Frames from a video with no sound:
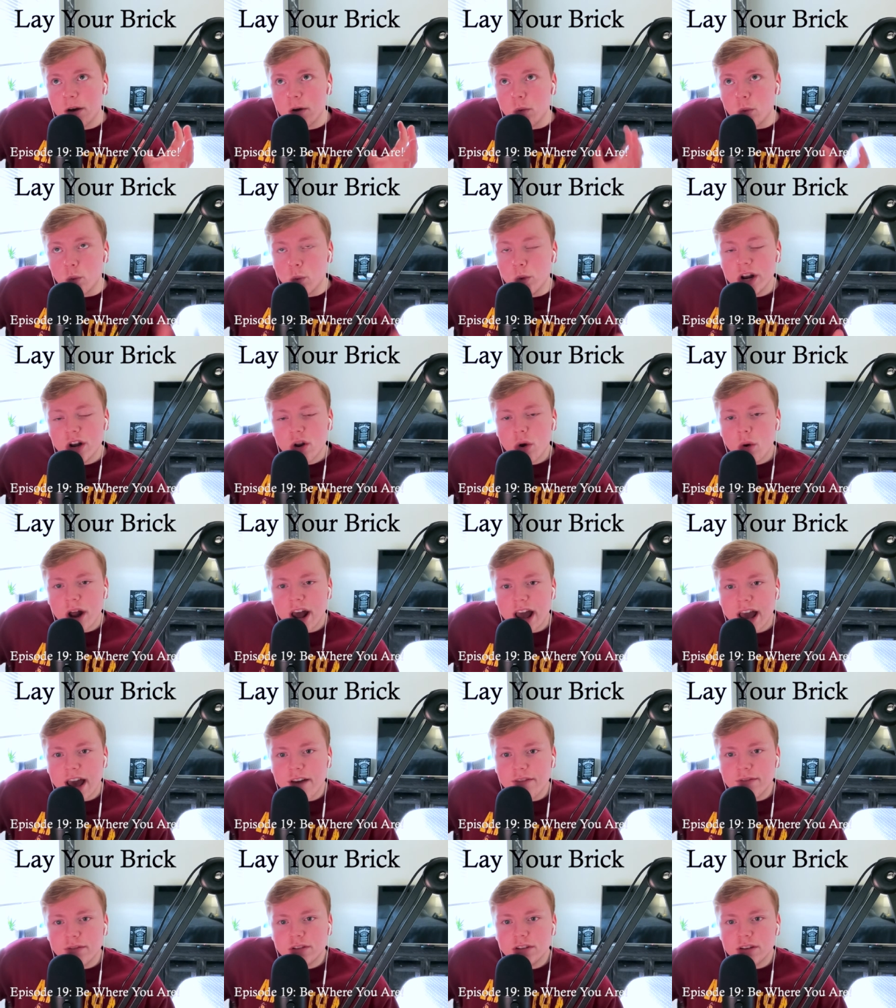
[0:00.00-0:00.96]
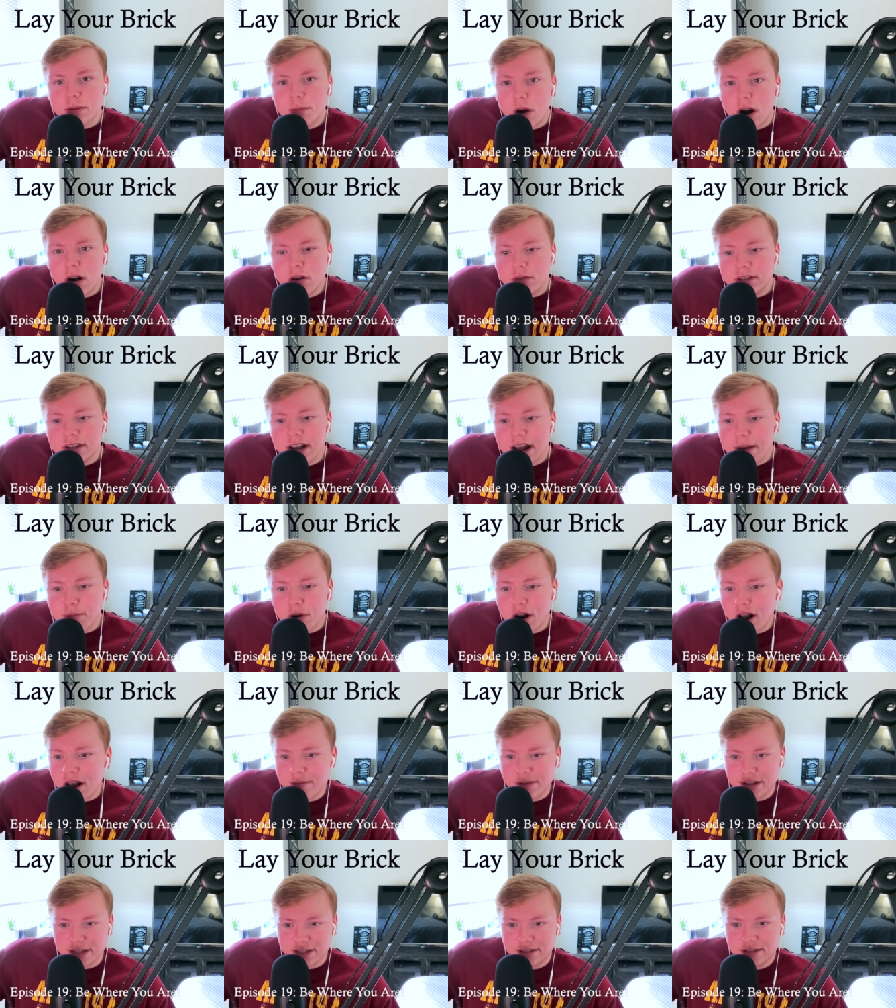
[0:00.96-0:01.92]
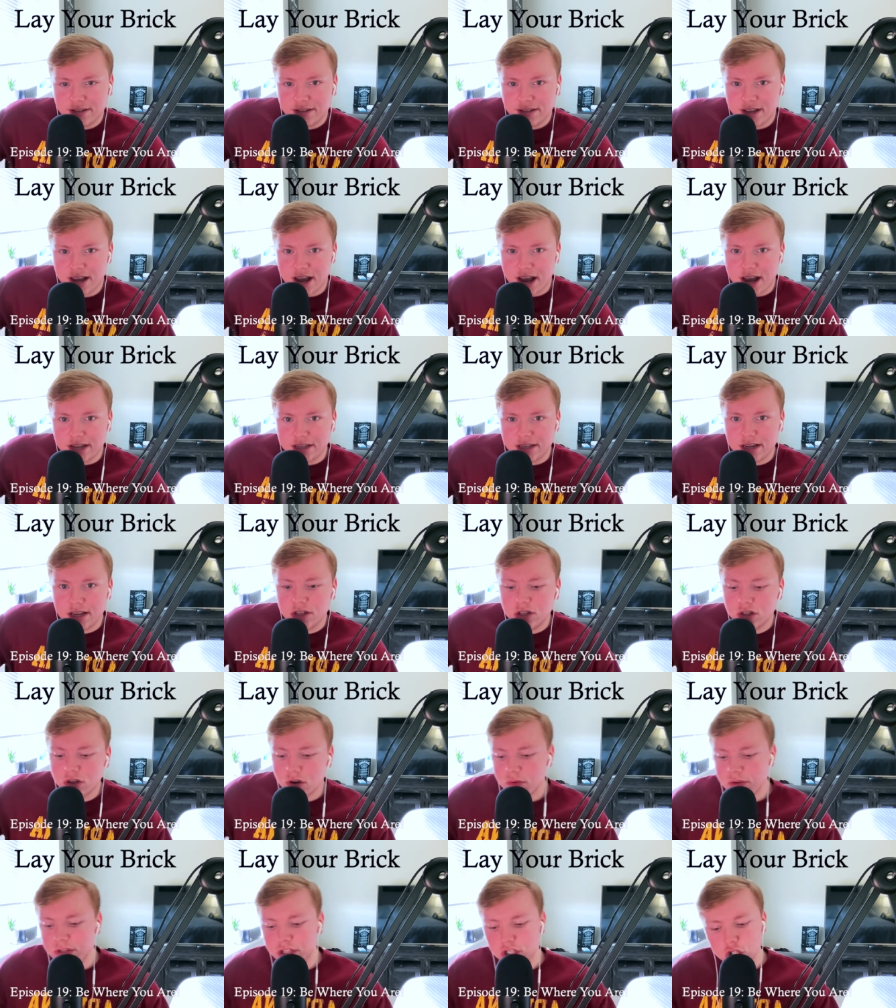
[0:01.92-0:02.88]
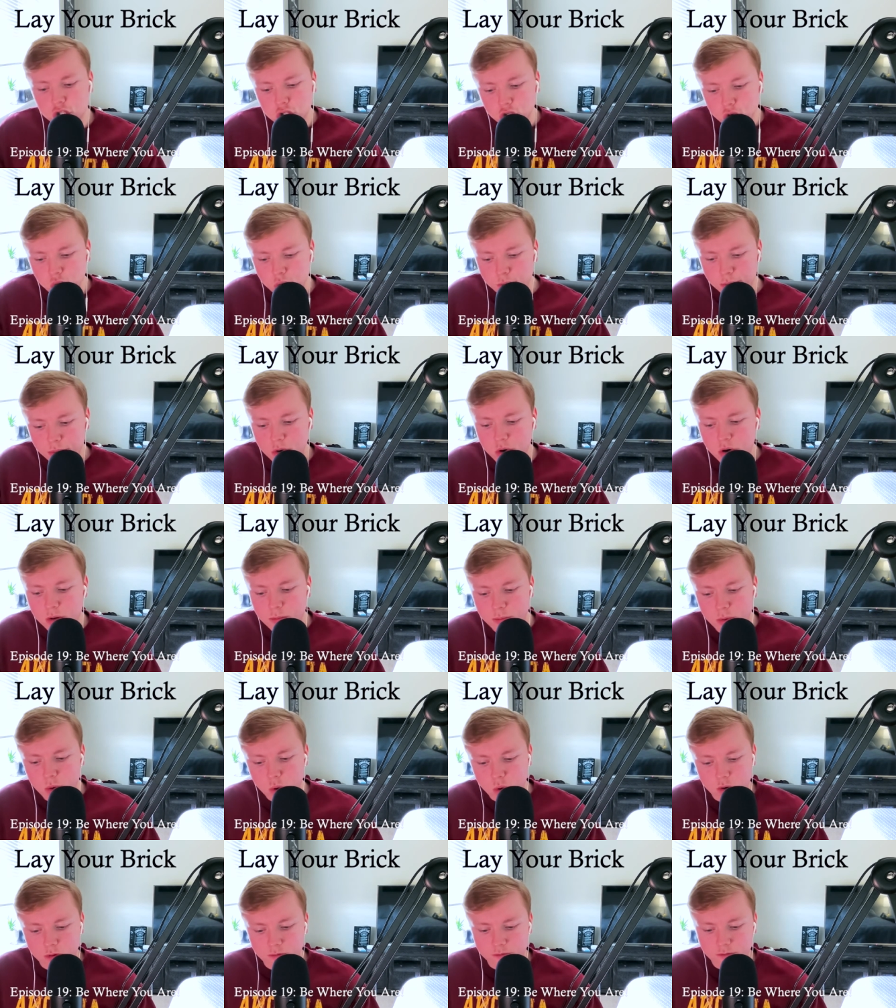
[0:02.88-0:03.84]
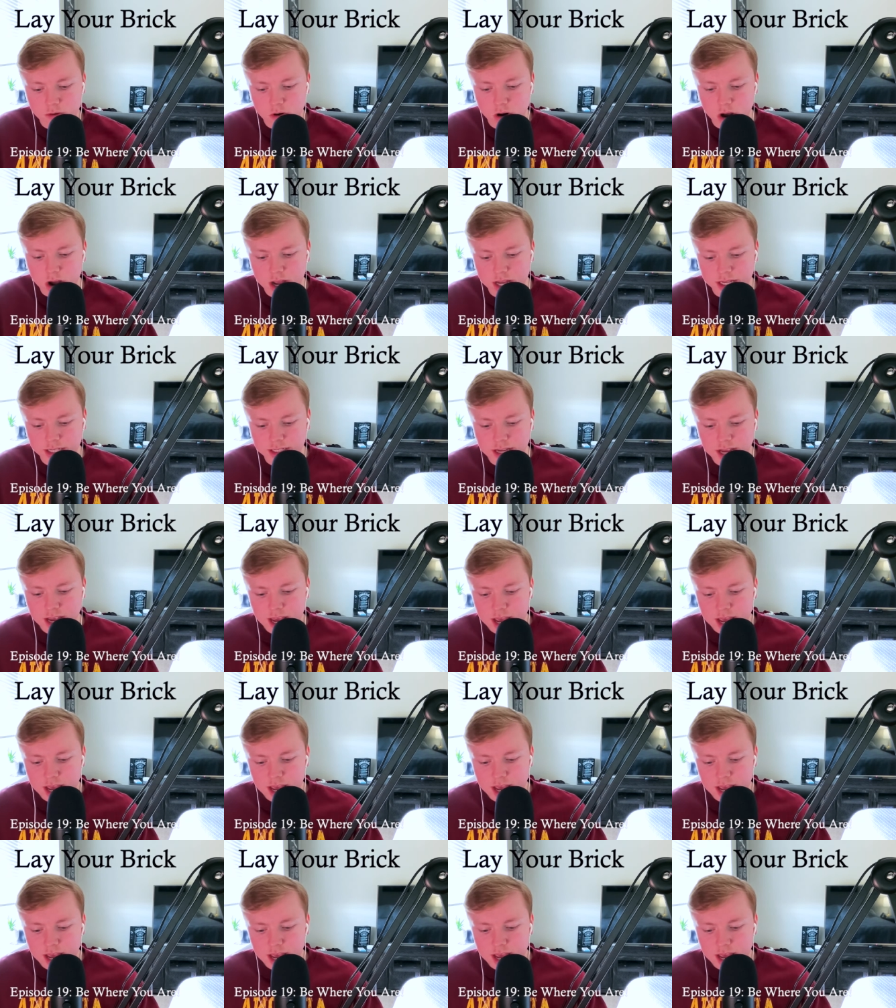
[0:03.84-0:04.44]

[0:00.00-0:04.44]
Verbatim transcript: we don't have tomorrow's not promised guys and so it's super important for us